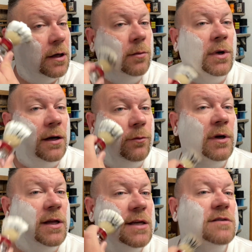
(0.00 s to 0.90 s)
but
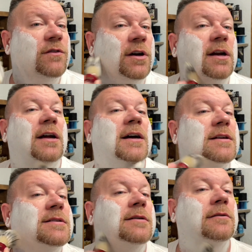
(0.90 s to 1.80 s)
really it's very
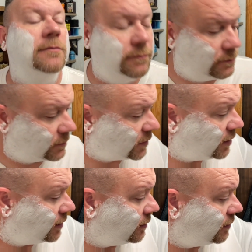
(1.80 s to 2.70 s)
nice.
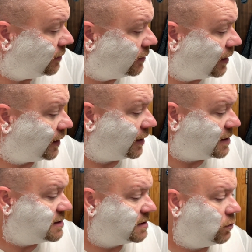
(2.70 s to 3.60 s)
And I
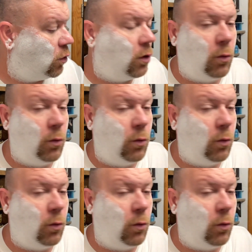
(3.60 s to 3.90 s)
need some more